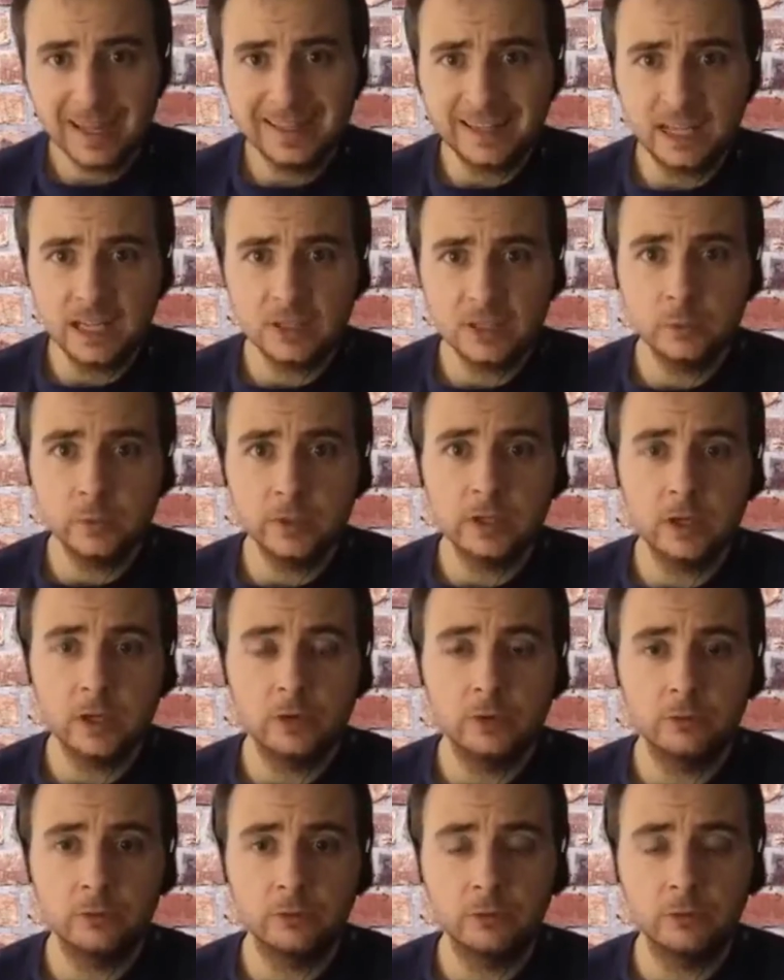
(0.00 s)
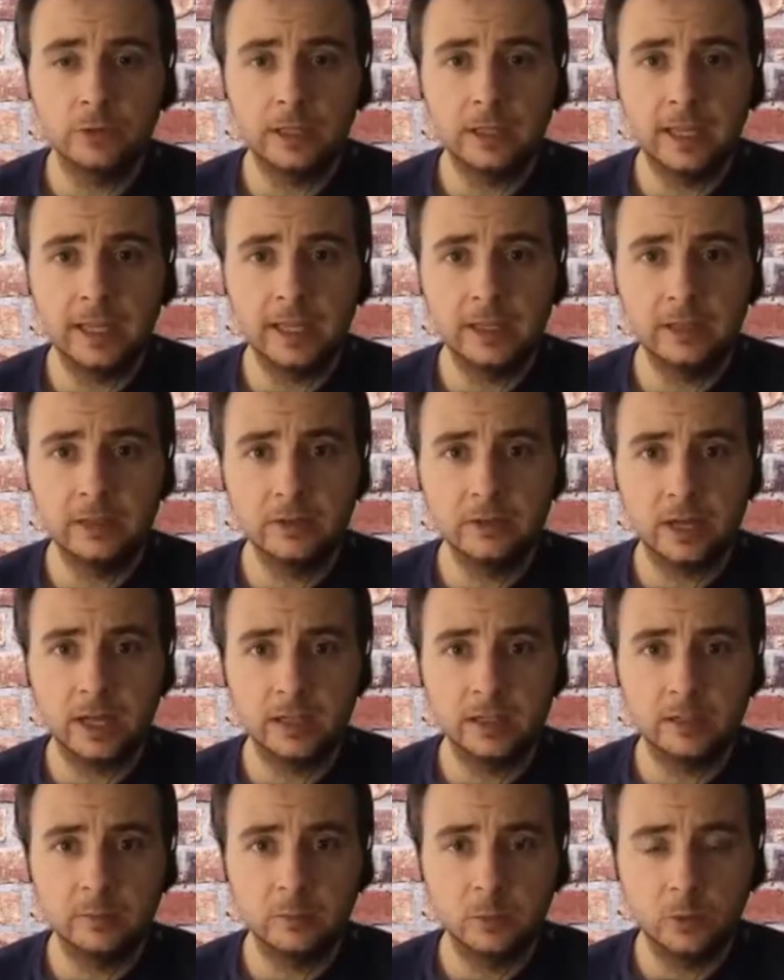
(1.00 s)
And as we go through the layers,
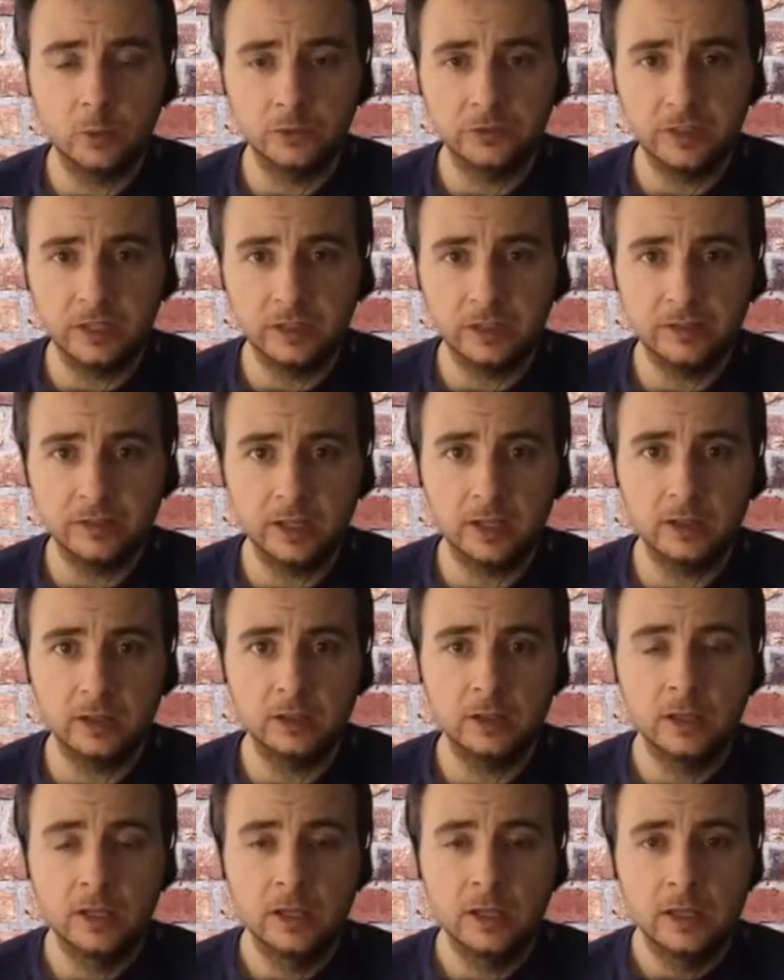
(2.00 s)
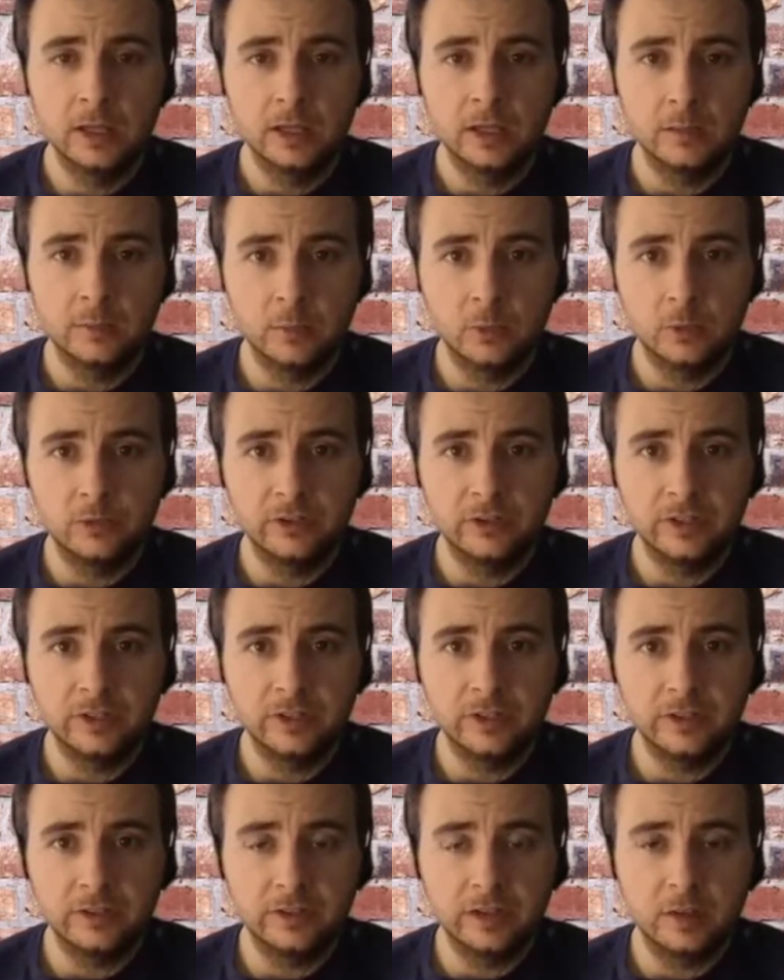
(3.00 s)
adding more detail,
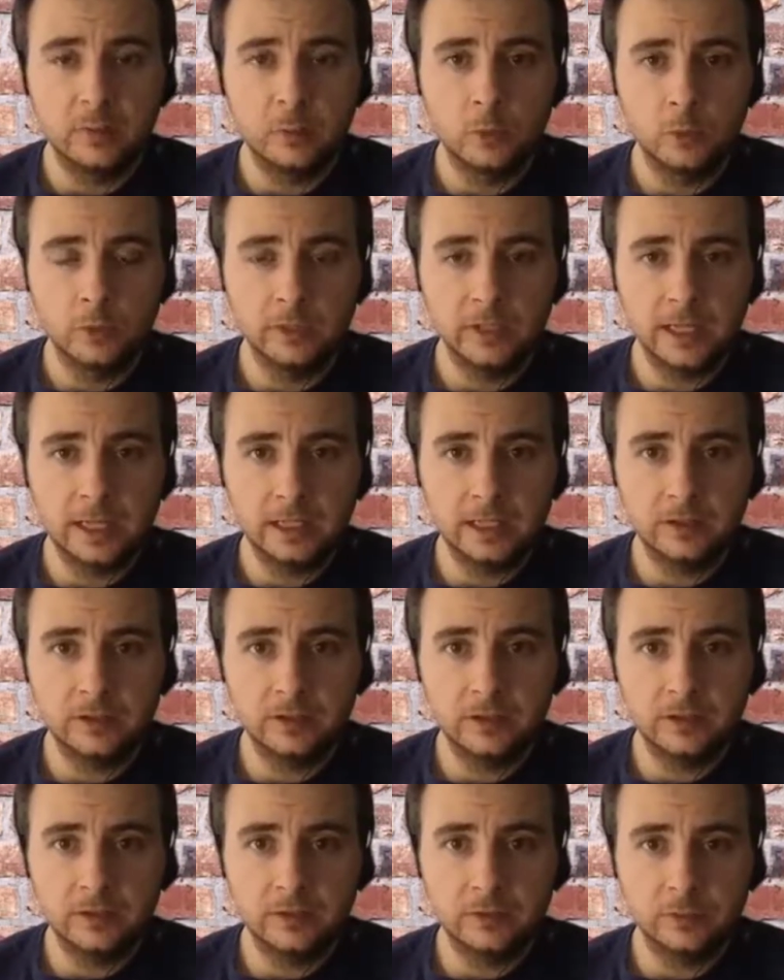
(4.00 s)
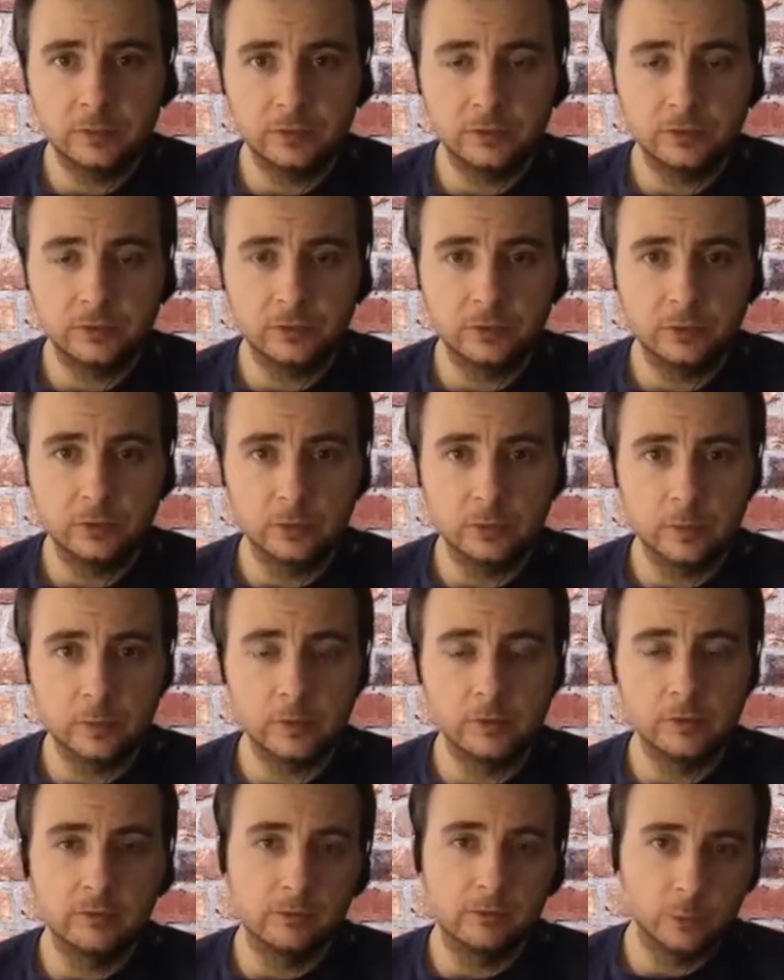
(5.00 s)
more analysis to ensure that we're
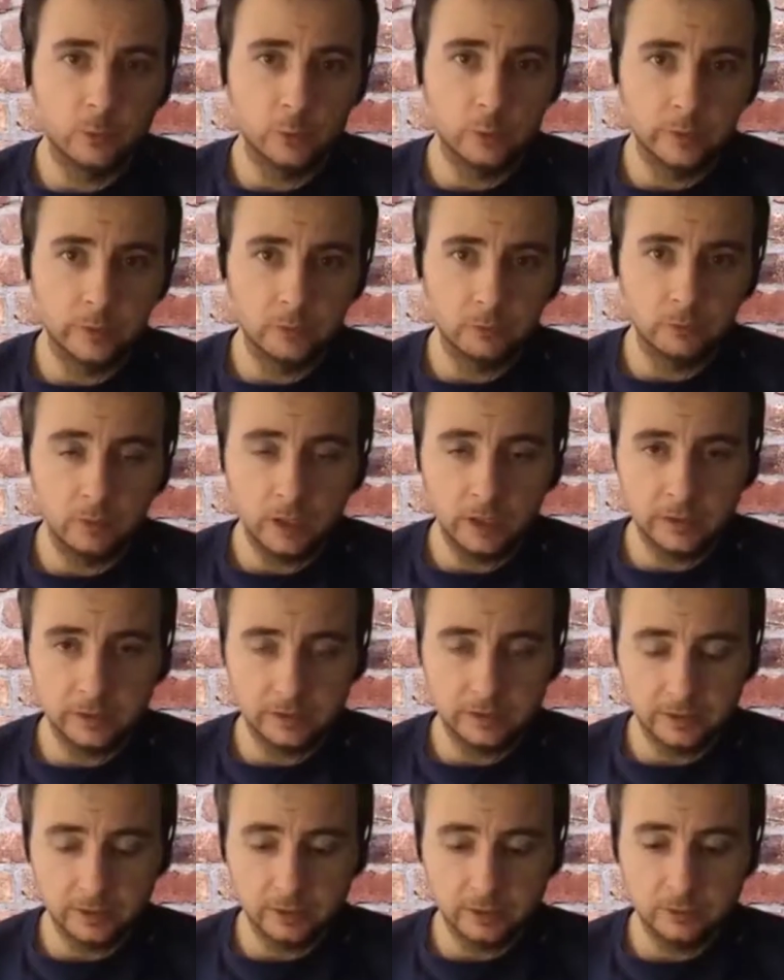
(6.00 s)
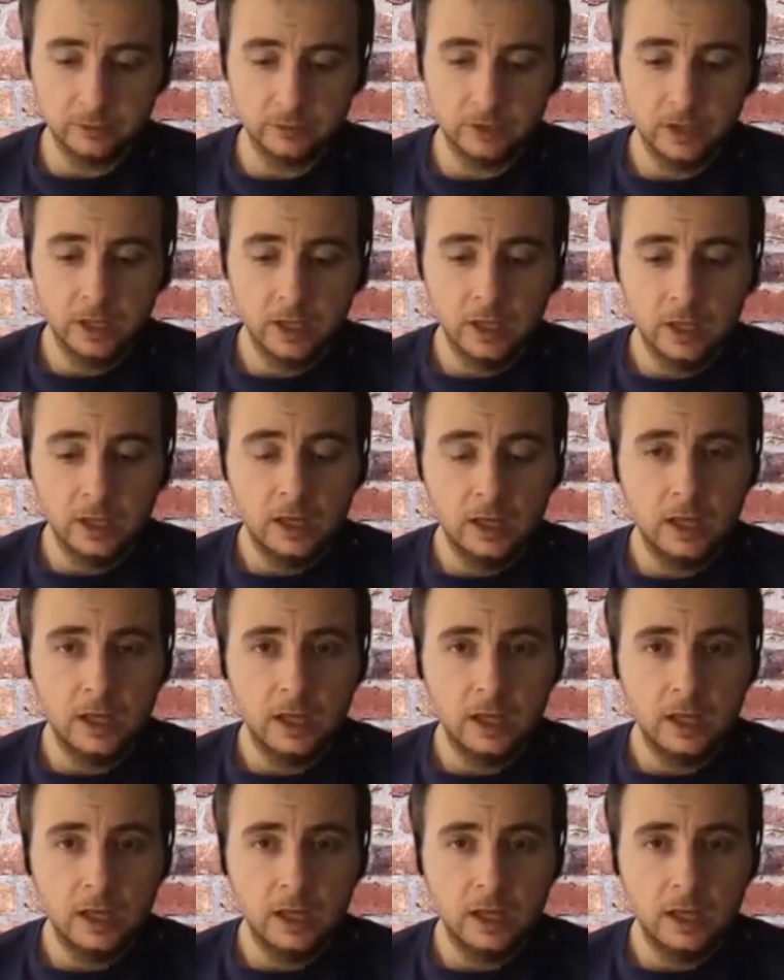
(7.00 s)
moving forward with the right deals,